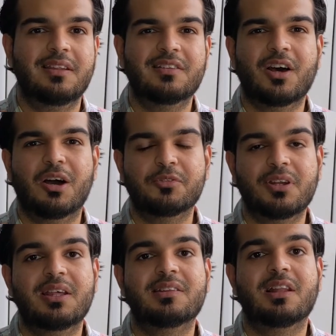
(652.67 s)
This
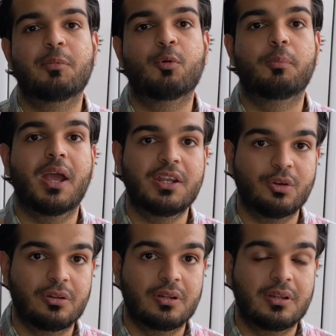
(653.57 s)
option is a little bit more
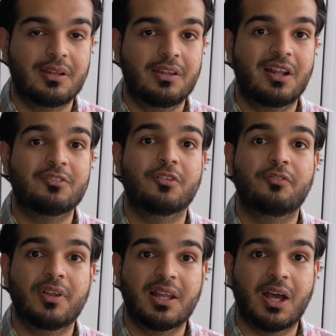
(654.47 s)
manual. You'll have to
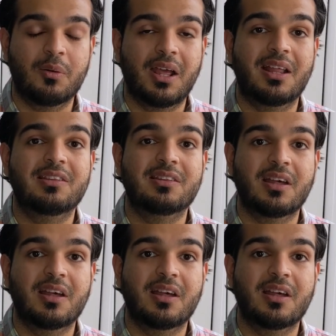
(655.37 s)
fill out and